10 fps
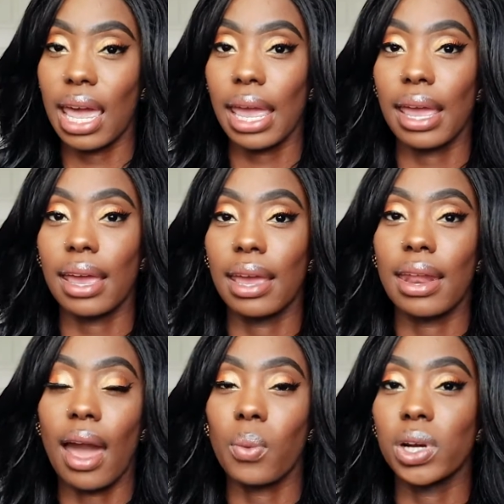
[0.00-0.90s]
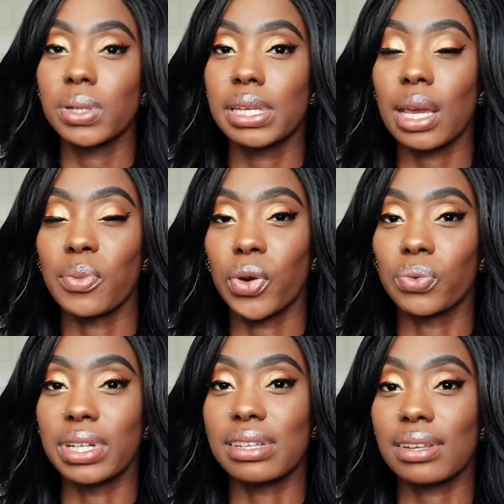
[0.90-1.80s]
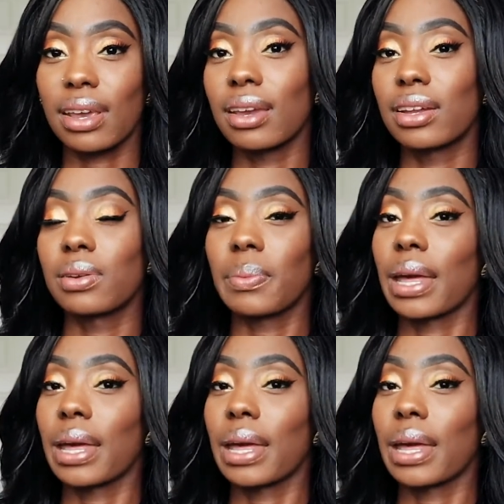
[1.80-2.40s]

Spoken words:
And I want to take more risk in